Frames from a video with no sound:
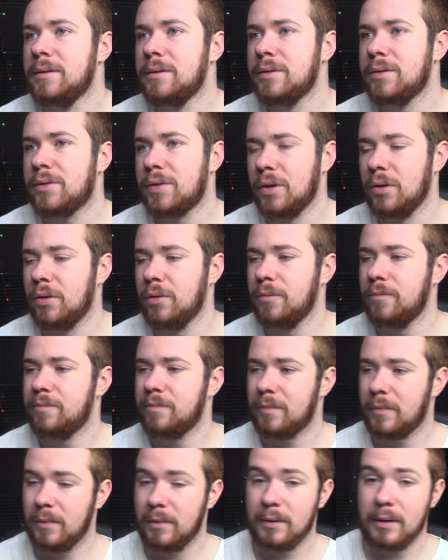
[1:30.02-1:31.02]
So
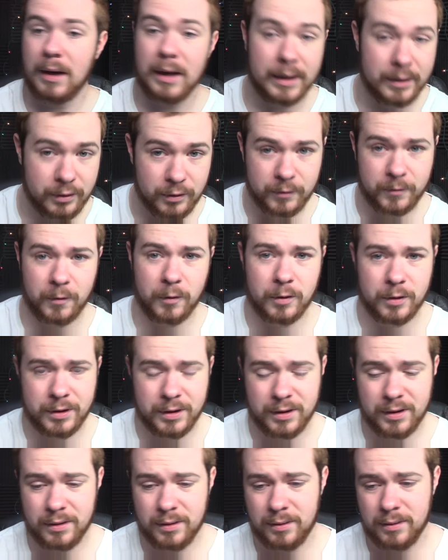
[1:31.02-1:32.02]
I do
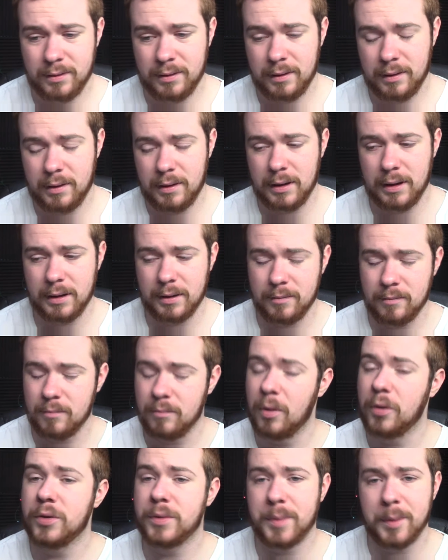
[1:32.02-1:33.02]
force, and
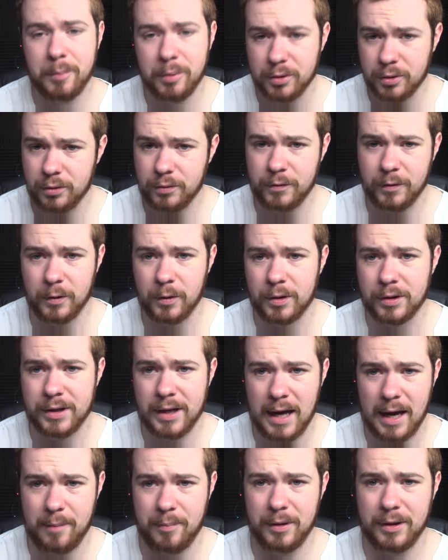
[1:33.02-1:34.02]
most people do force
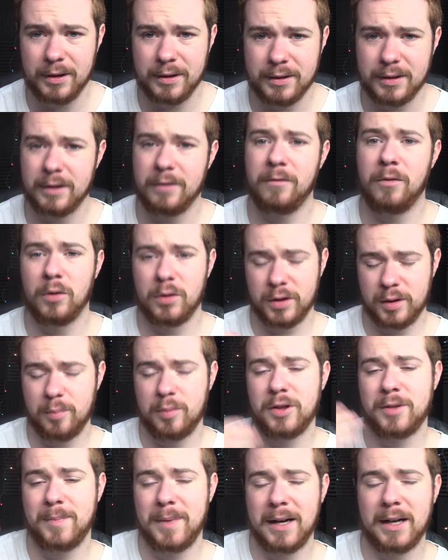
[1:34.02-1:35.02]
happiness and force a
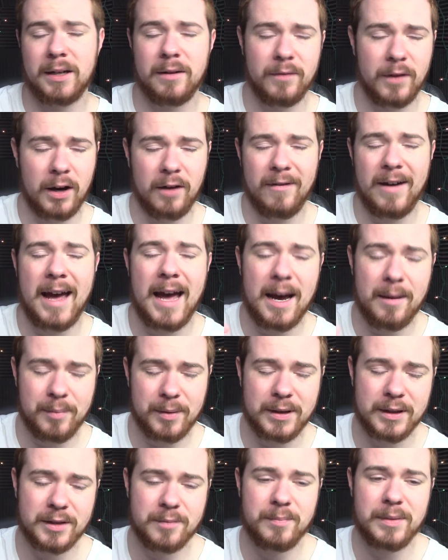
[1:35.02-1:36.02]
perspective of
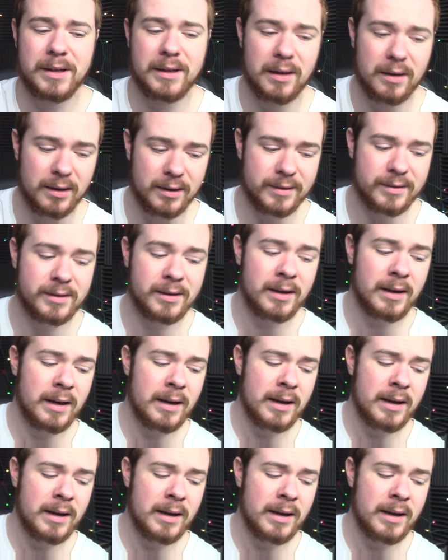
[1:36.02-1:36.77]
happiness because